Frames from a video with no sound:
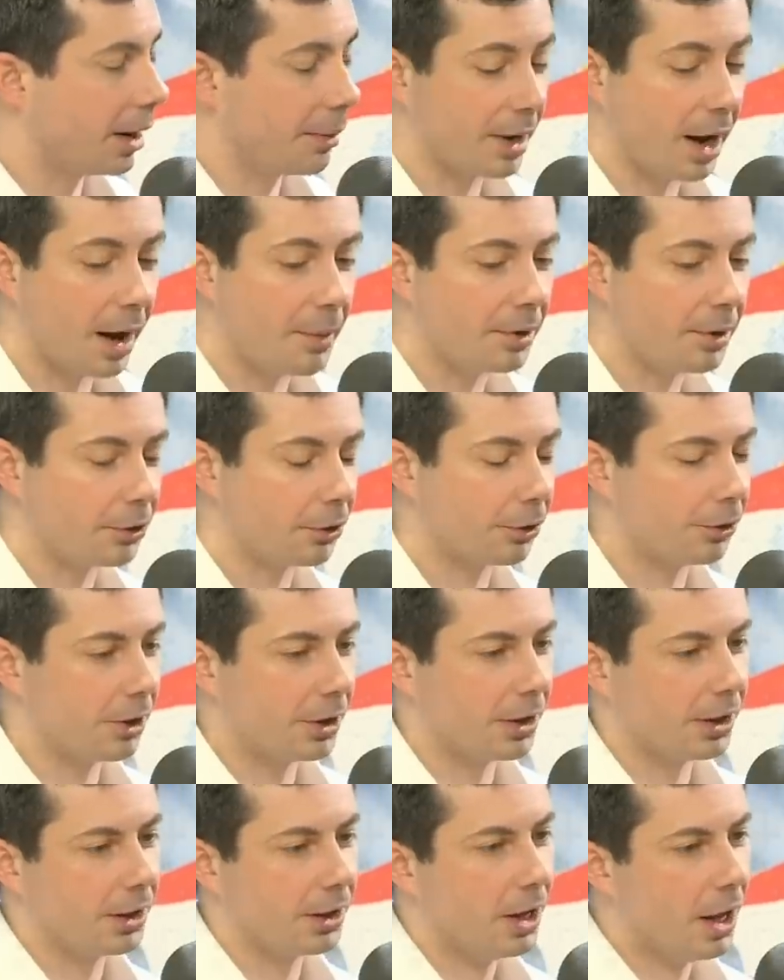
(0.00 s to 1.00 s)
I mean, I'm
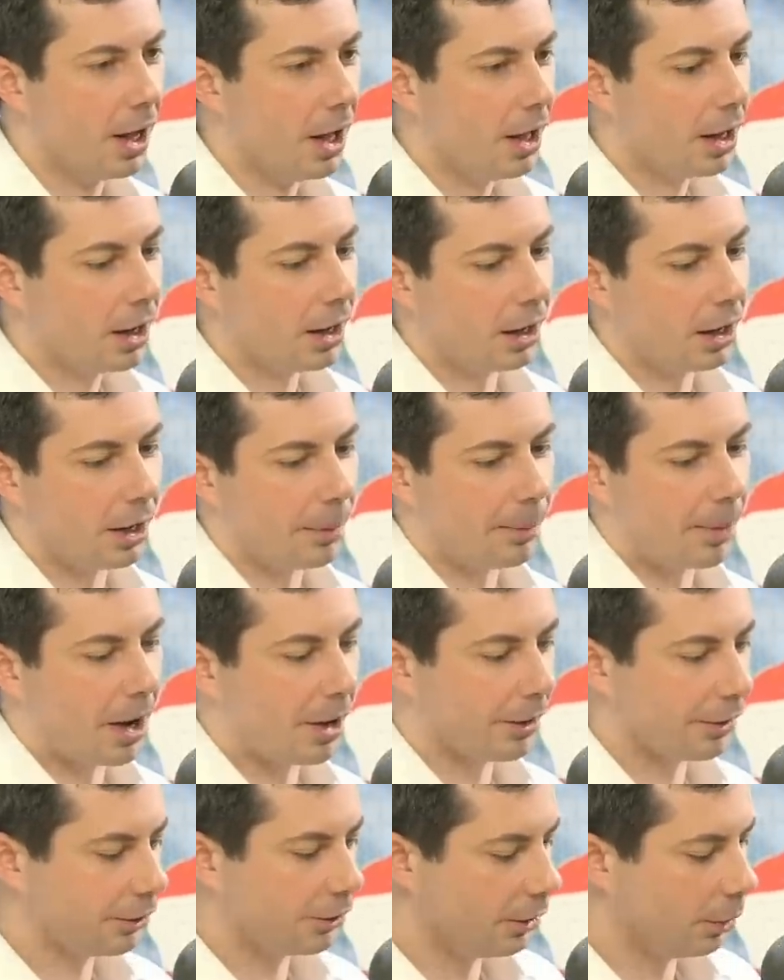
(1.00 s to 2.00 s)
interested in uh, a
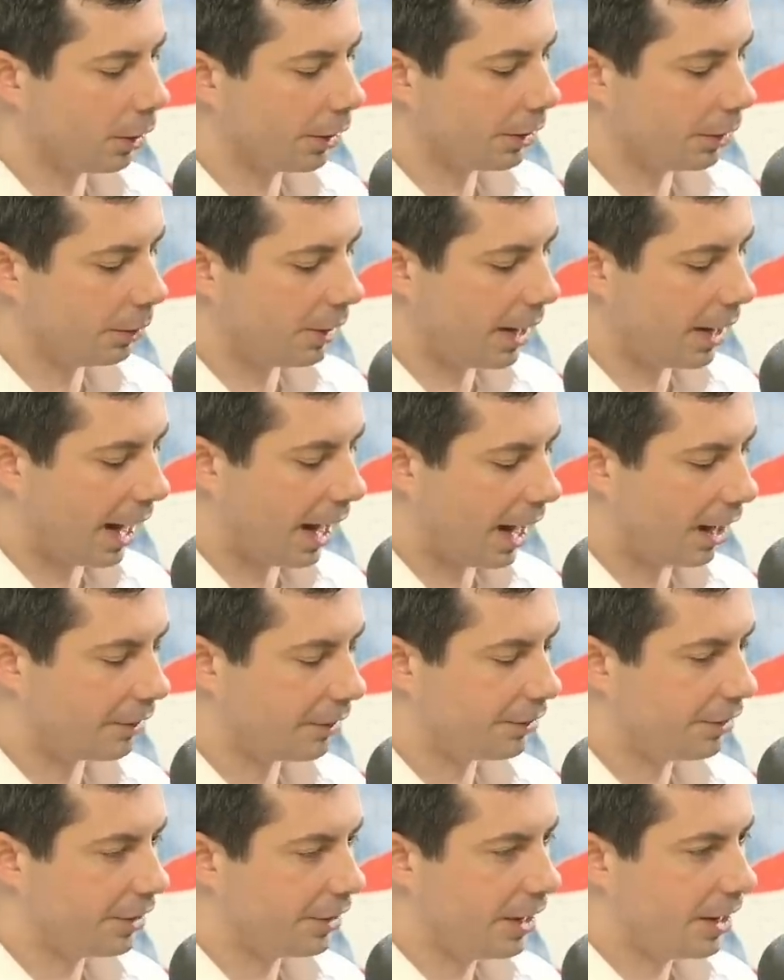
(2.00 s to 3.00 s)
policy where you would
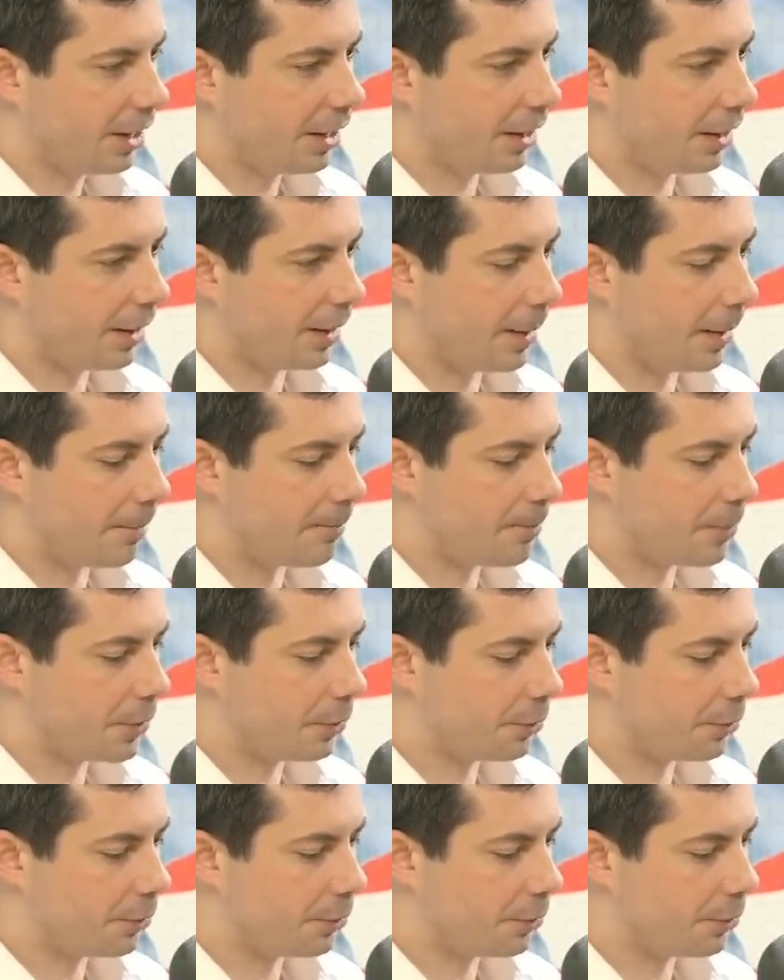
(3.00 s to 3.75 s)
have uh,